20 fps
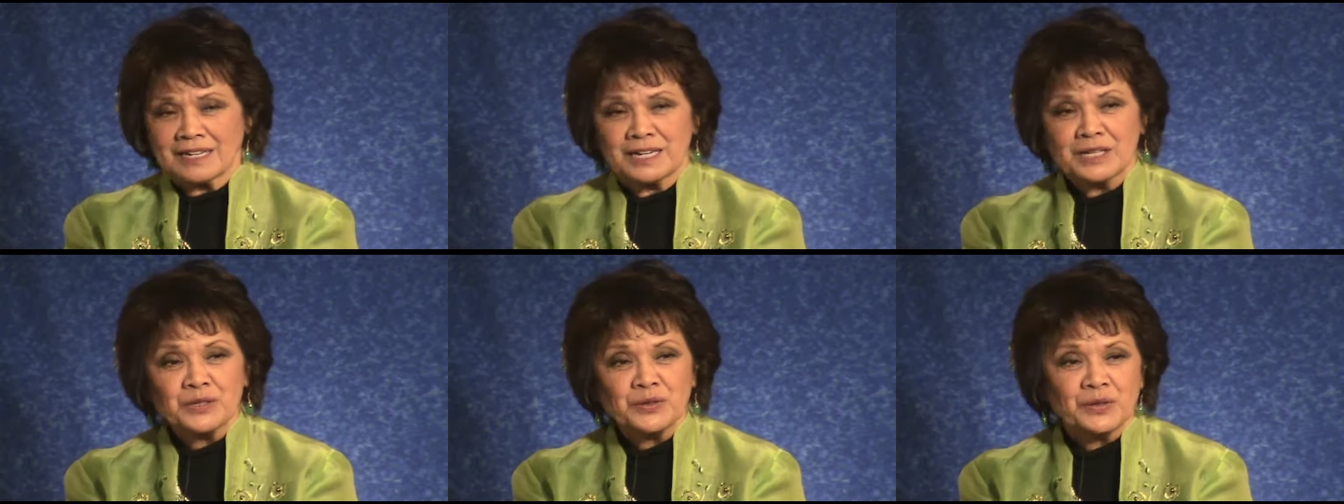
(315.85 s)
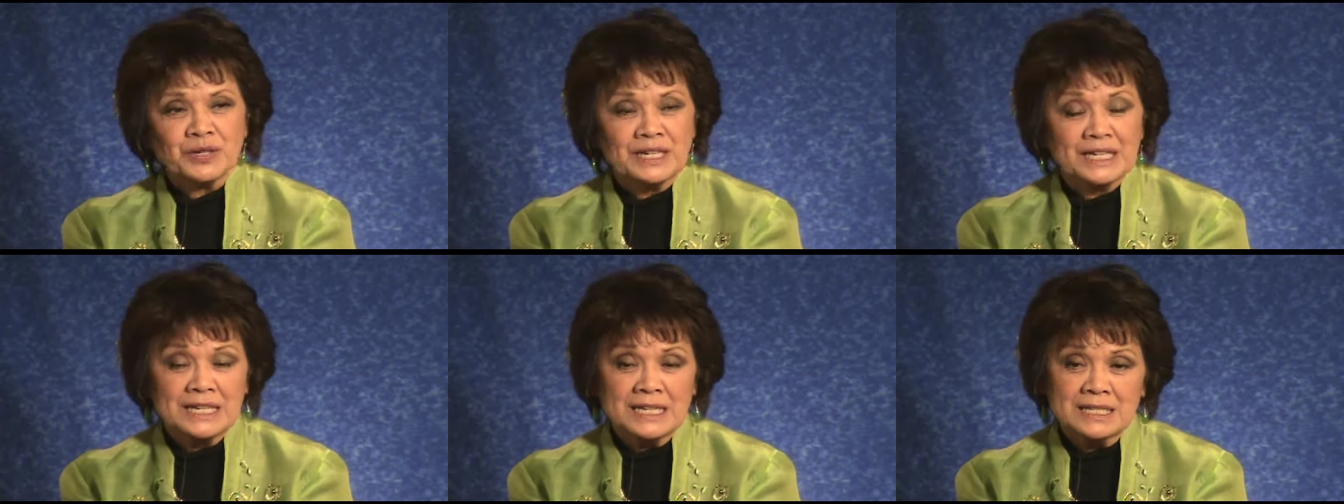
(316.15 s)

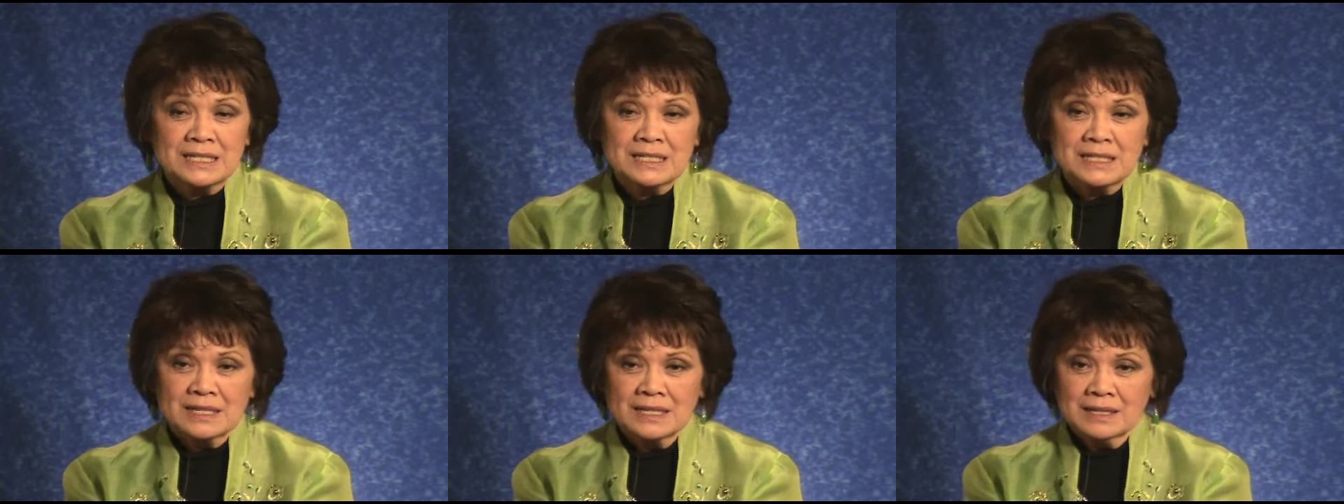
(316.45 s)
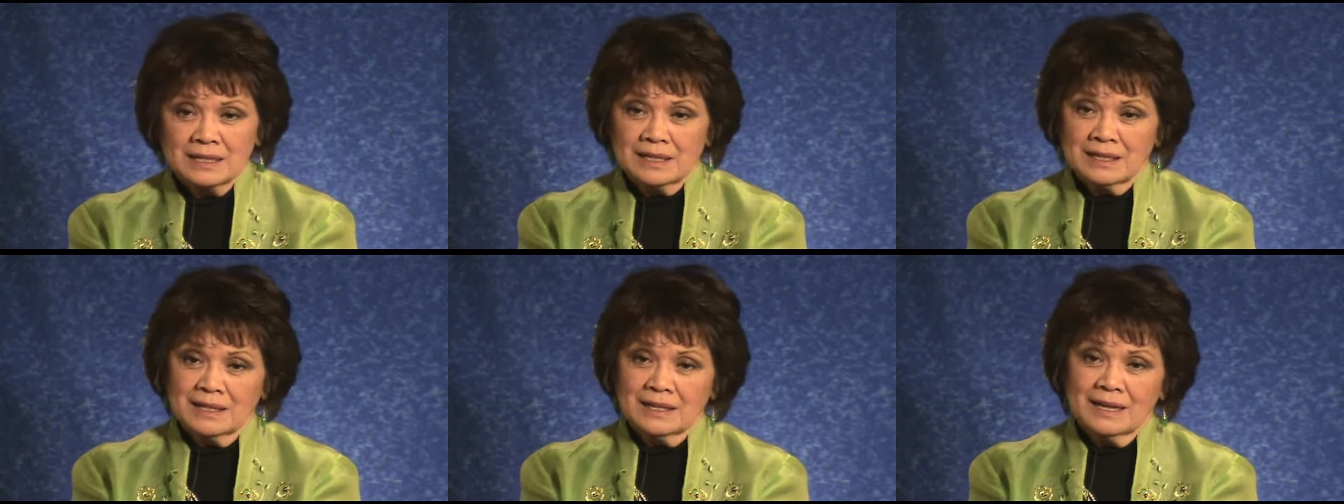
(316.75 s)
country is,
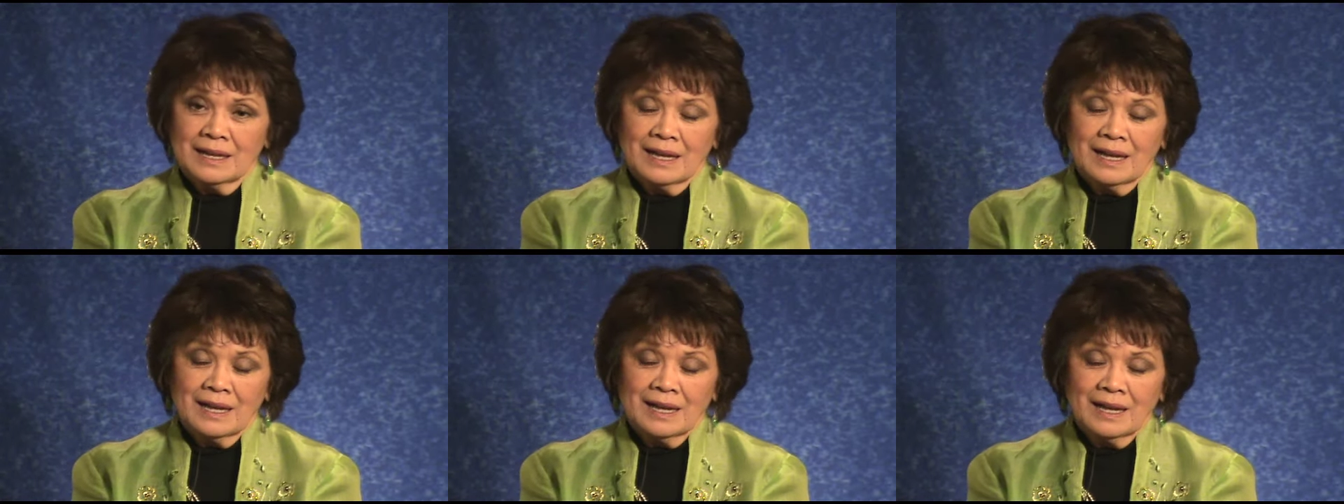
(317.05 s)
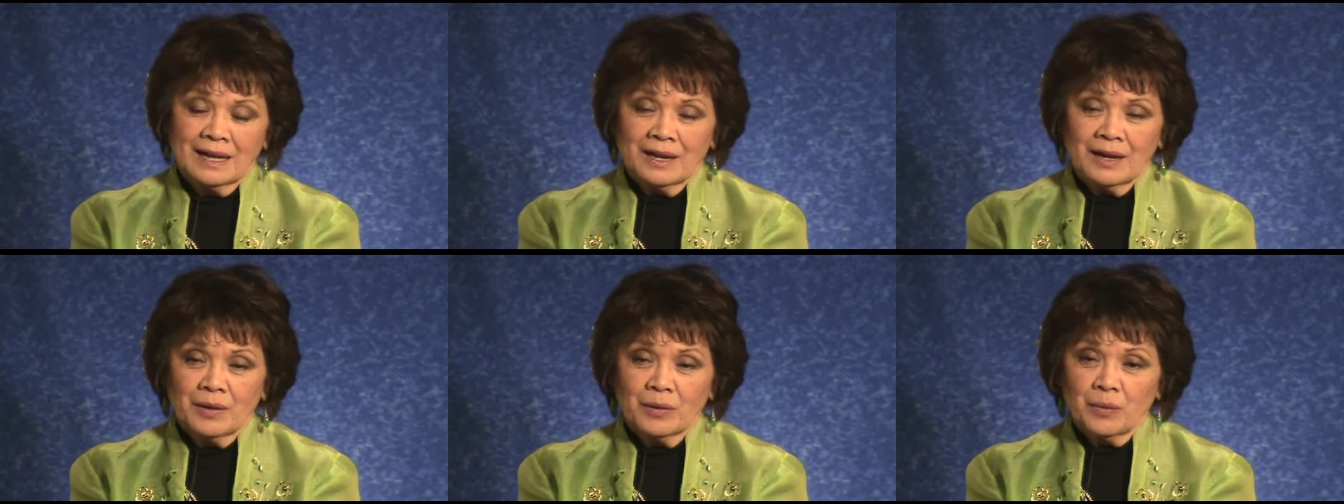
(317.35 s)

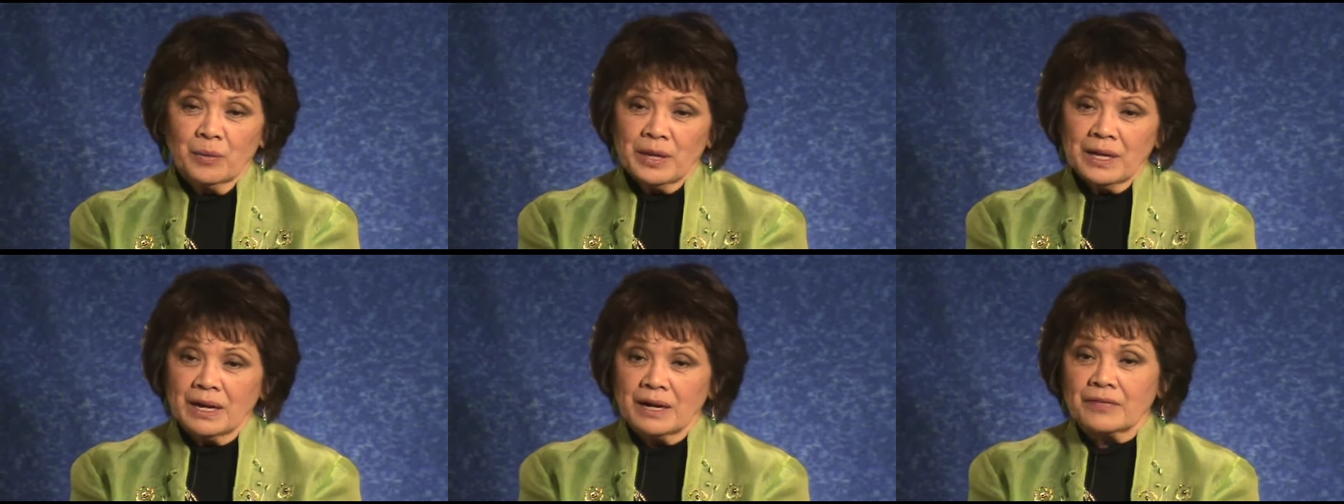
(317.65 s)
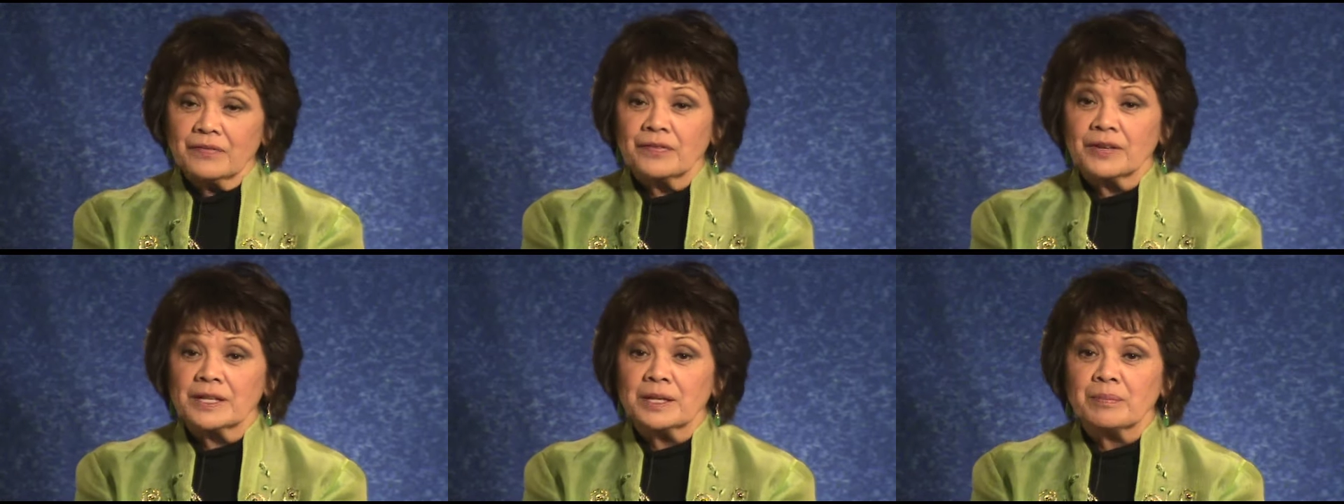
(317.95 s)
we
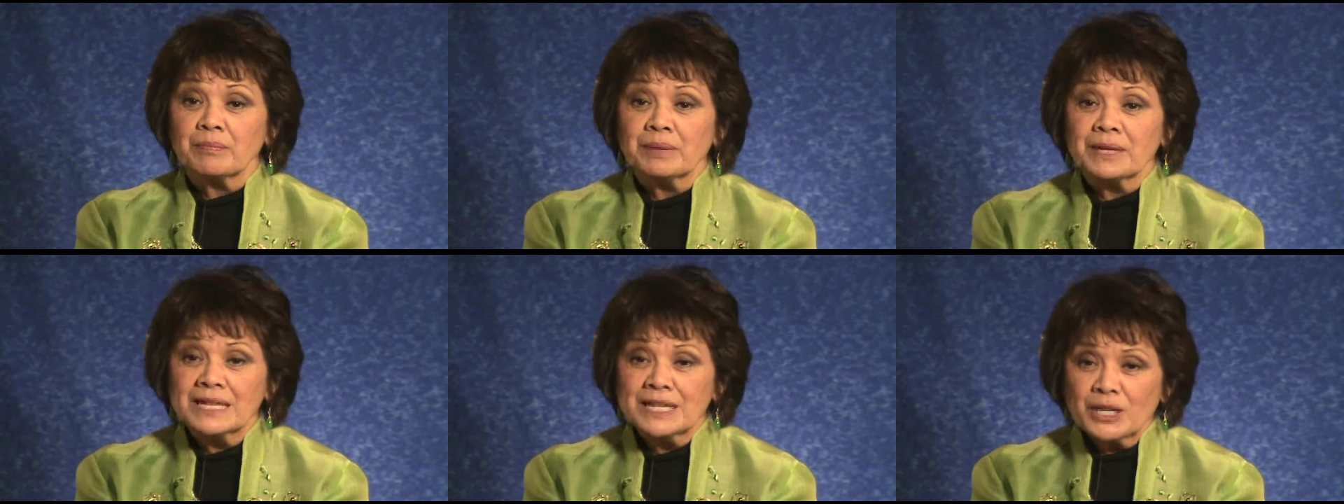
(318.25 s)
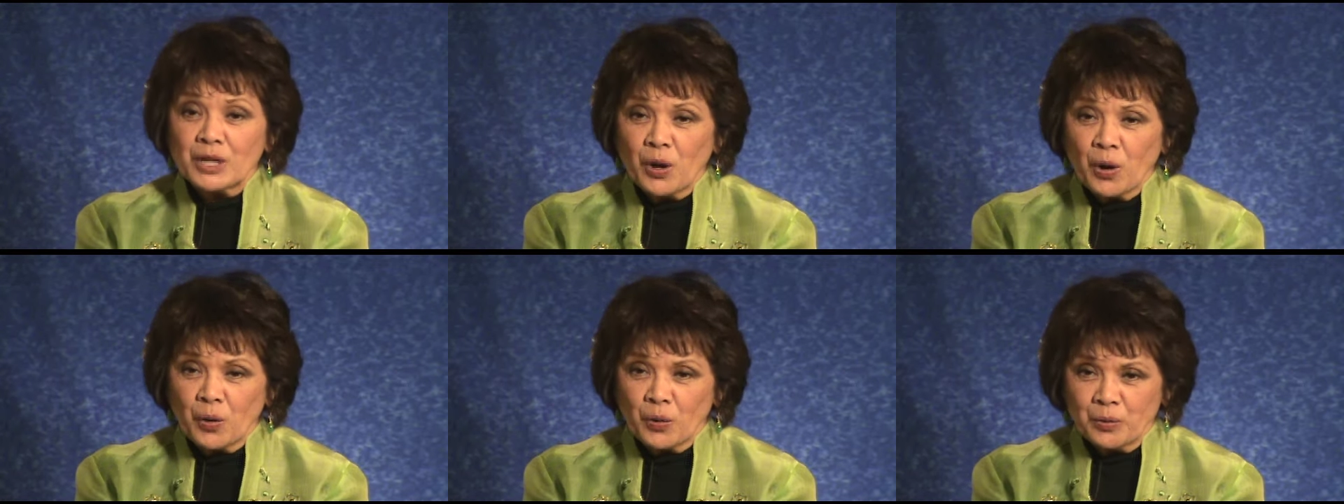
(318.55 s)
are
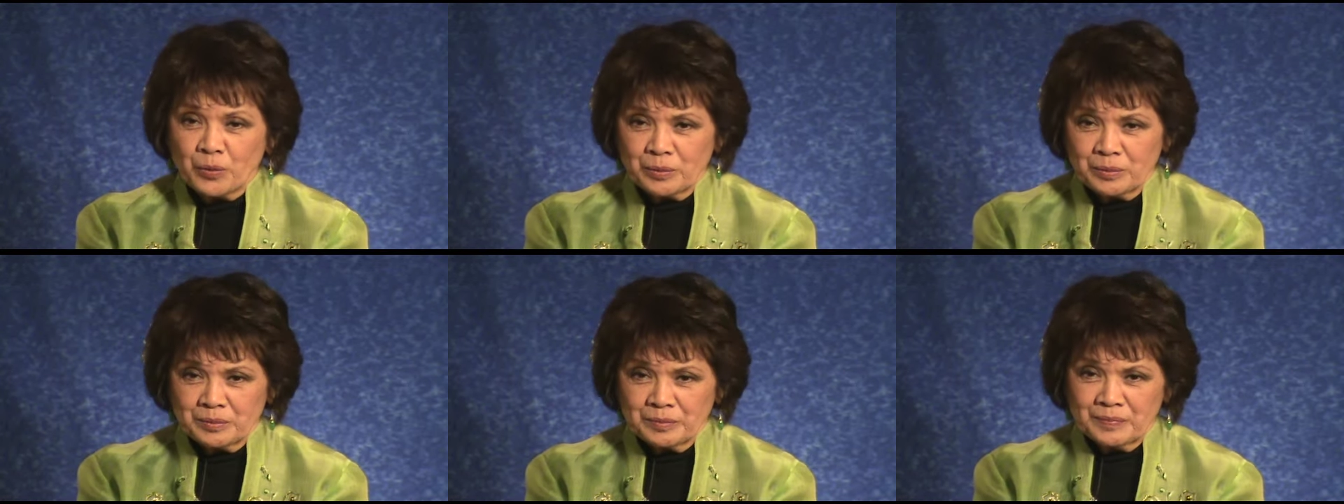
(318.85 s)
Filipino.